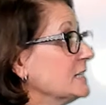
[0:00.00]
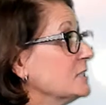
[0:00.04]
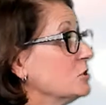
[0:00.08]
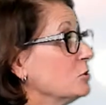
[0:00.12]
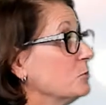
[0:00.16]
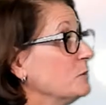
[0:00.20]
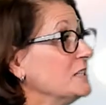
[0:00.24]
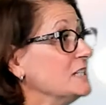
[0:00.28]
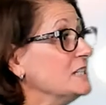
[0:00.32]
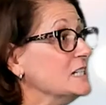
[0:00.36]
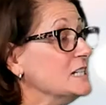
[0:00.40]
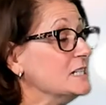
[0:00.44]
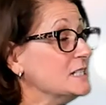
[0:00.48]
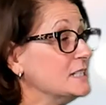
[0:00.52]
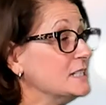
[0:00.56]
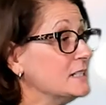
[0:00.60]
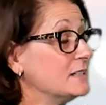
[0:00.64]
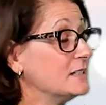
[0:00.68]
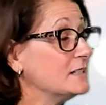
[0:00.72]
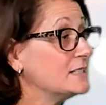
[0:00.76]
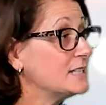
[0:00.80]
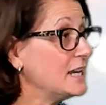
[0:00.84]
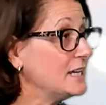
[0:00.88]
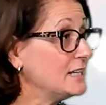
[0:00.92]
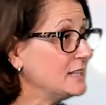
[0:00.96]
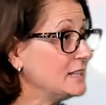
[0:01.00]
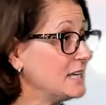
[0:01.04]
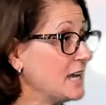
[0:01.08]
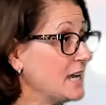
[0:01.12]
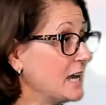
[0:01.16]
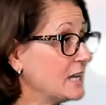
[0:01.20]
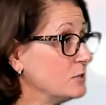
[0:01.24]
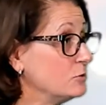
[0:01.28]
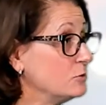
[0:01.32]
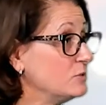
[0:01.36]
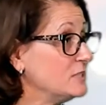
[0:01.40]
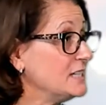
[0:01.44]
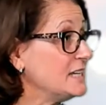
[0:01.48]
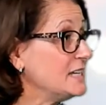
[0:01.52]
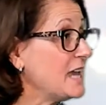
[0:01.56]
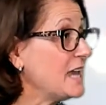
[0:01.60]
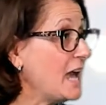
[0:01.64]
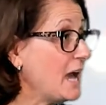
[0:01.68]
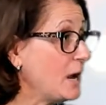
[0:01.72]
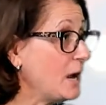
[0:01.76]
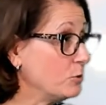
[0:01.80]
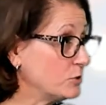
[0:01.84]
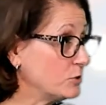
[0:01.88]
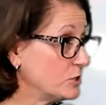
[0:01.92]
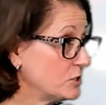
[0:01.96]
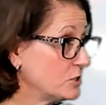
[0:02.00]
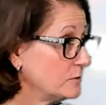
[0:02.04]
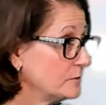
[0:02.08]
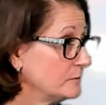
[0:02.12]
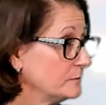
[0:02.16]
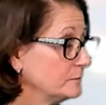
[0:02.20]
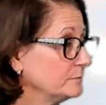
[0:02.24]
Do we take the IUD out?